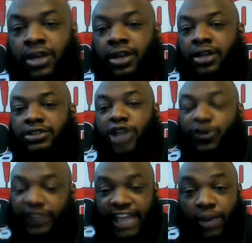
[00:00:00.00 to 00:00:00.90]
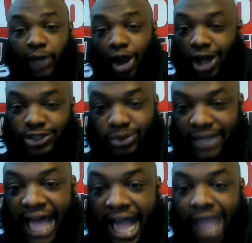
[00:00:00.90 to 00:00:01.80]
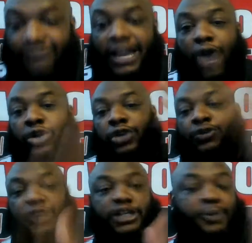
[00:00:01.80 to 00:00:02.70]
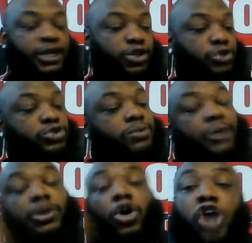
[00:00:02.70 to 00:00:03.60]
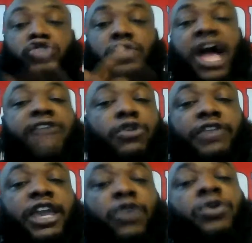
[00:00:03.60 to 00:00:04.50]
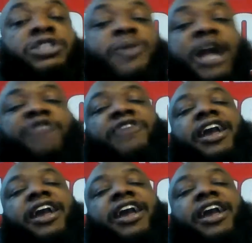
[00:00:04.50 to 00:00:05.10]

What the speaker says: Don't forget, we also live, not only on Facebook and YouTube, but we also live over here on Spotify